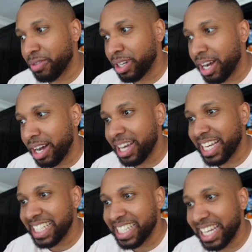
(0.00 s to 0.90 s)
of the car
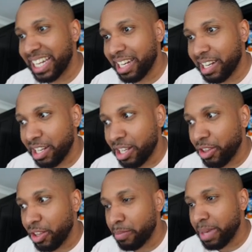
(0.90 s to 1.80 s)
is in
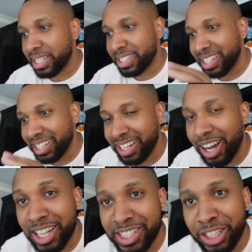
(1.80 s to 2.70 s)
the amazing
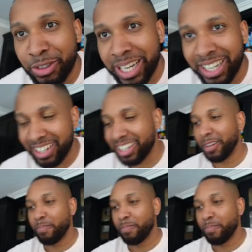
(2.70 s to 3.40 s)
Arctic gray color